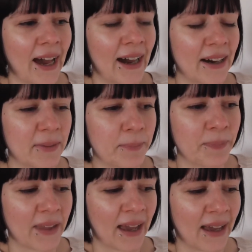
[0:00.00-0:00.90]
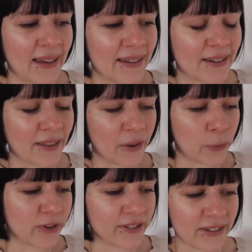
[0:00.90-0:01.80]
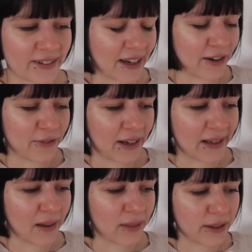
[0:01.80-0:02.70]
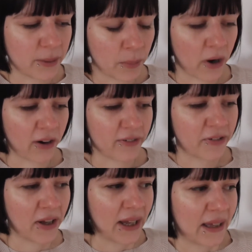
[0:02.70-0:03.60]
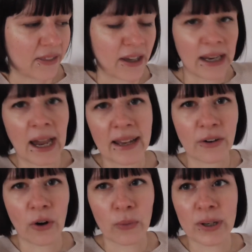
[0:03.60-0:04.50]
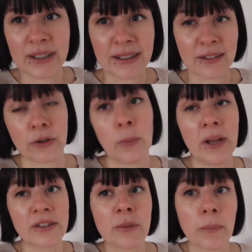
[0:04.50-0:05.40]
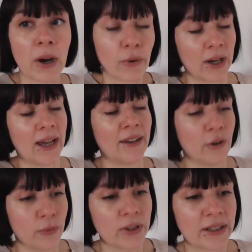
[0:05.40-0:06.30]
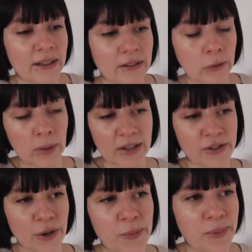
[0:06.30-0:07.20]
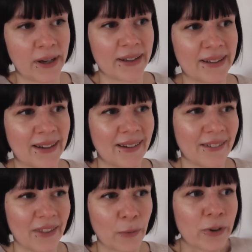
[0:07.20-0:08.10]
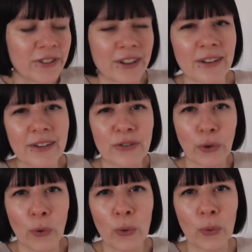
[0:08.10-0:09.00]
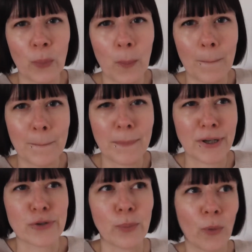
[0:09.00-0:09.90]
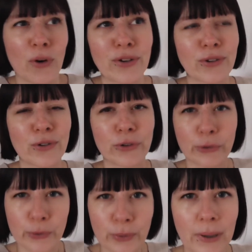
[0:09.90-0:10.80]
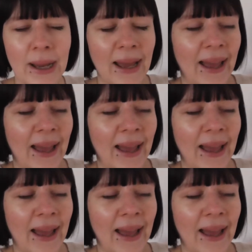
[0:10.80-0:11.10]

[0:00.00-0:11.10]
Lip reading: And there was this kind of like theme of they had already done so much and Mara had already done so much, but there was still so much more to do.